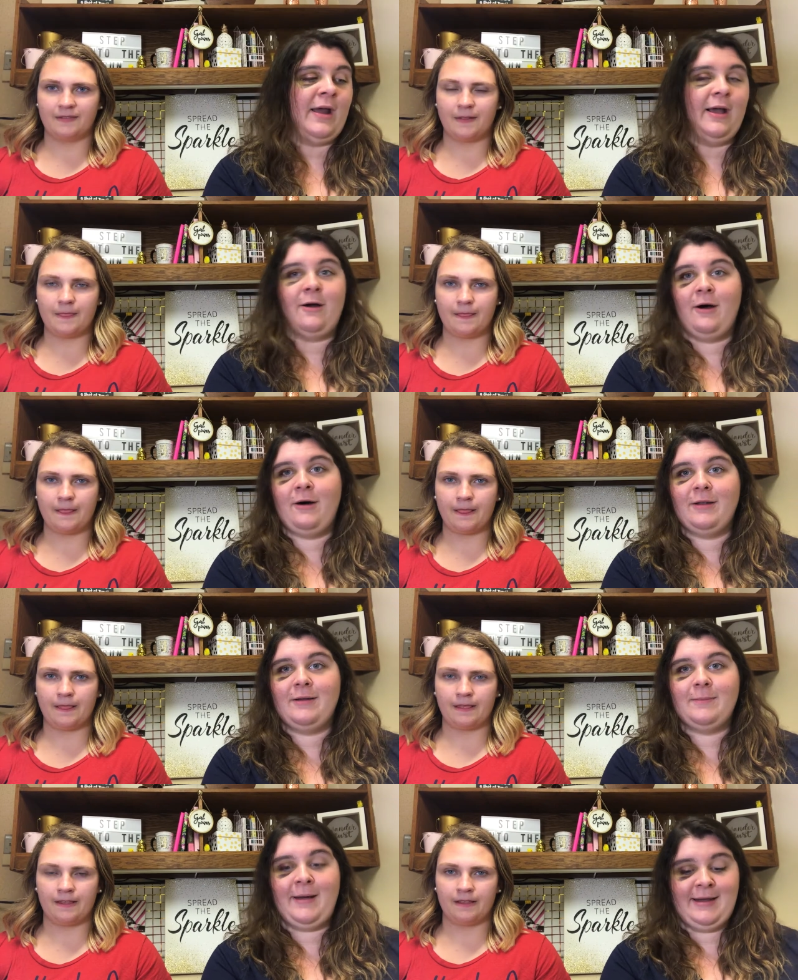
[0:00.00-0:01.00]
Speaker 1: When I called
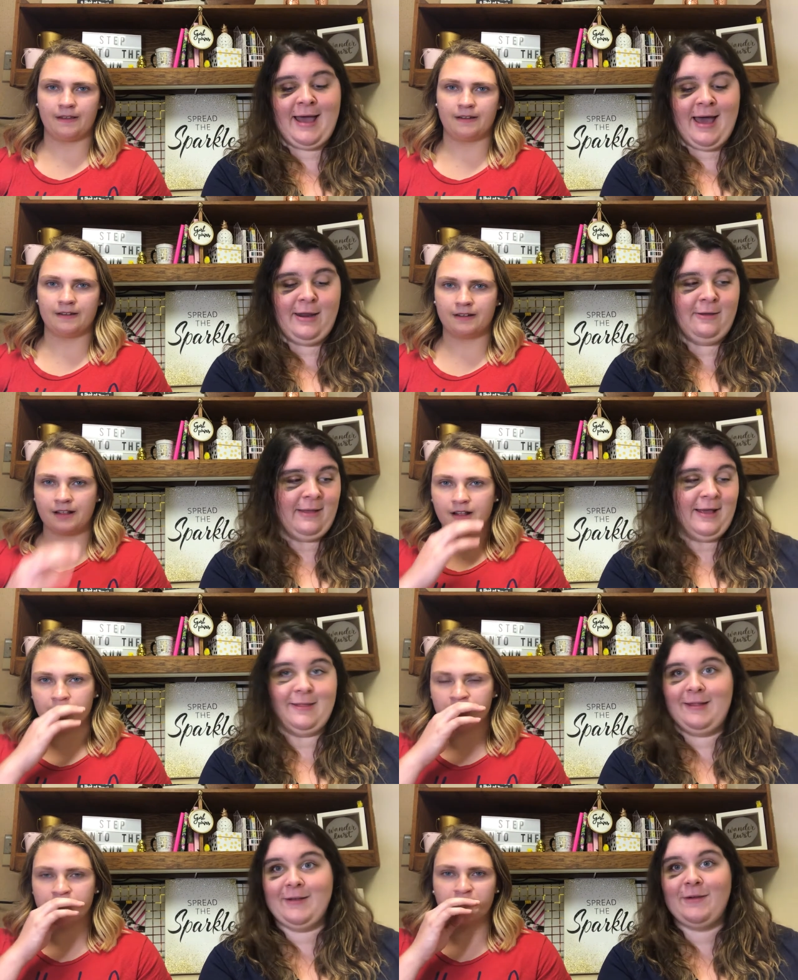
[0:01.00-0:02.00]
my dad, he'll like
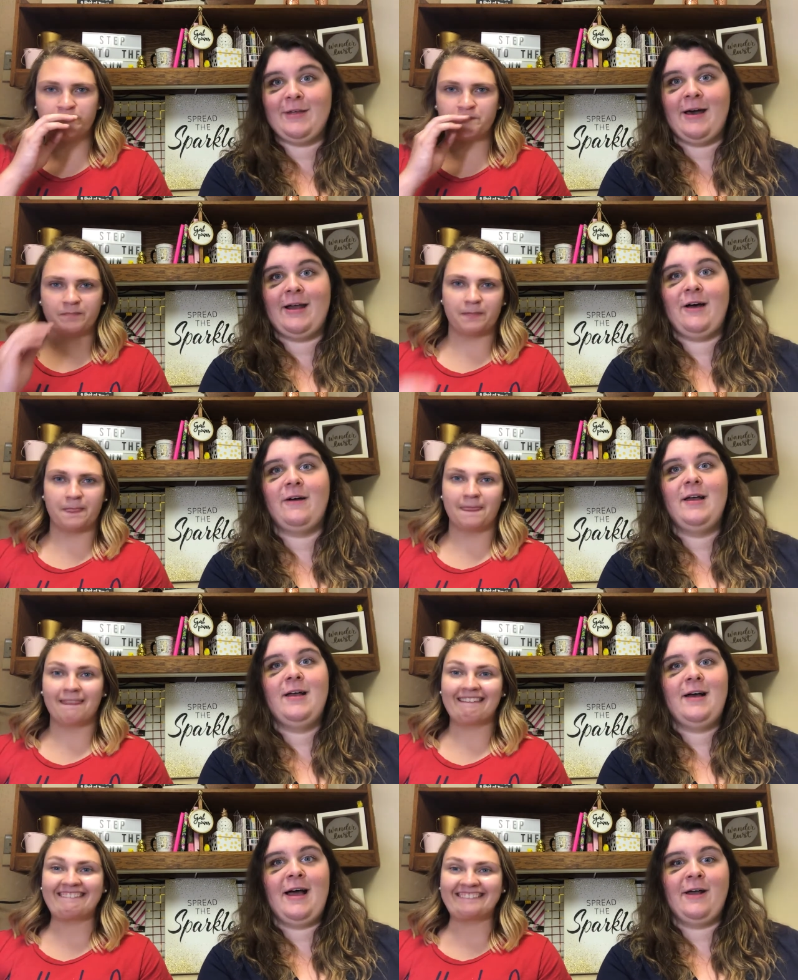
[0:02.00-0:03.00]
this little shout out.
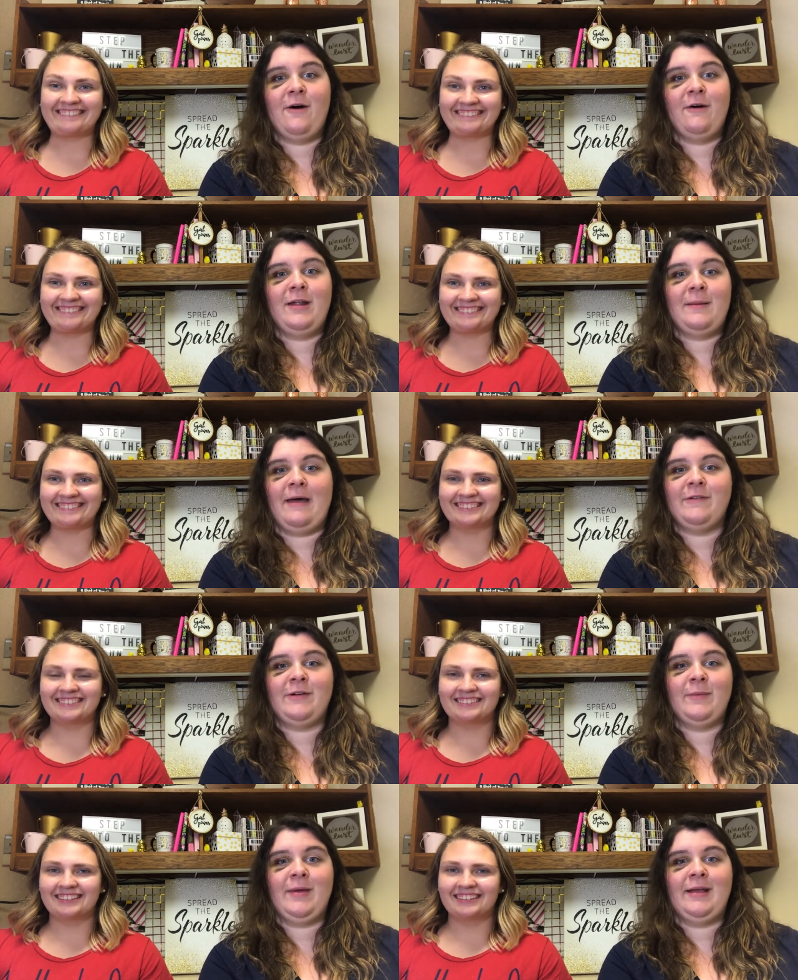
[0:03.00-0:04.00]
I called him
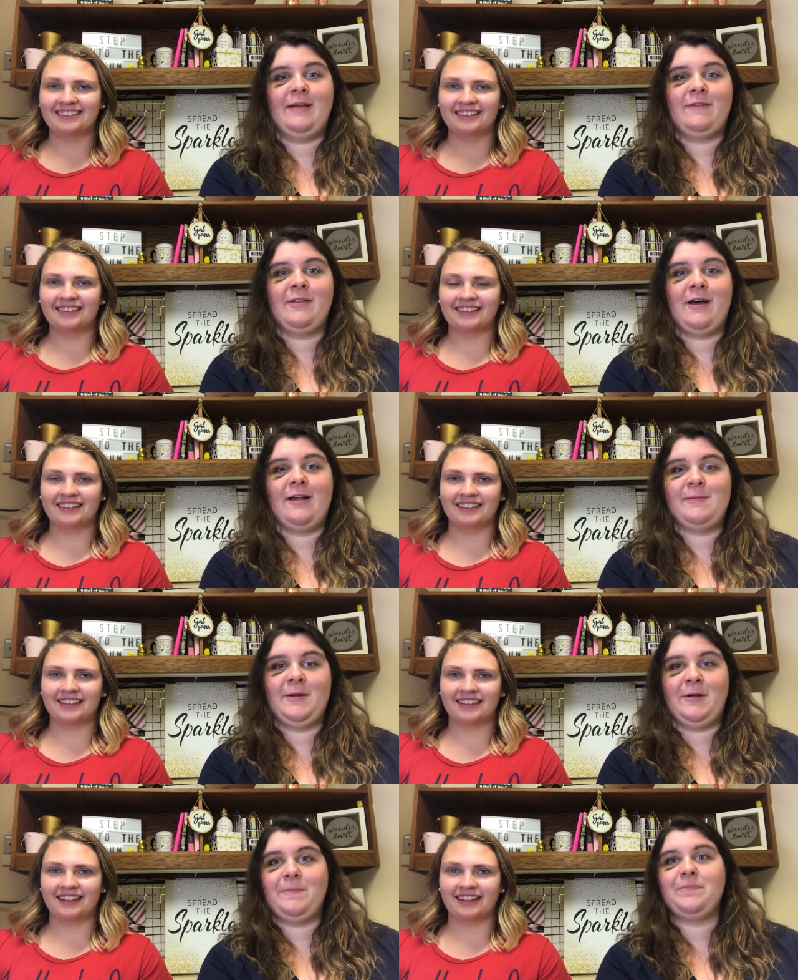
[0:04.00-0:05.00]
after we left the
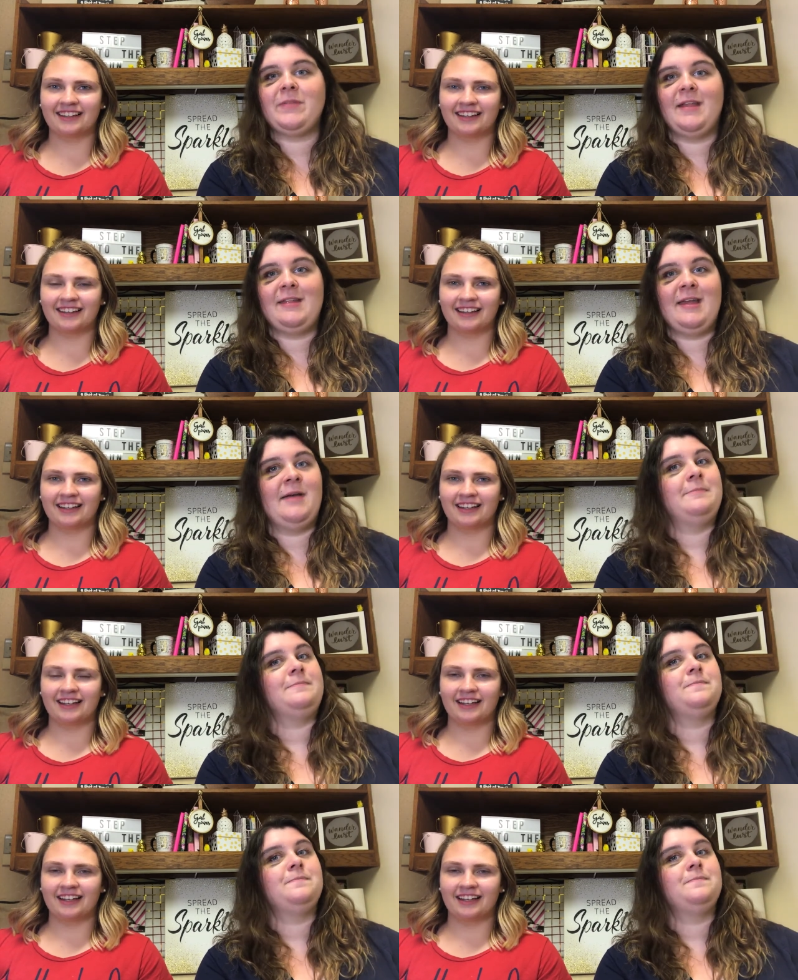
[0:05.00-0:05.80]
hospital and said,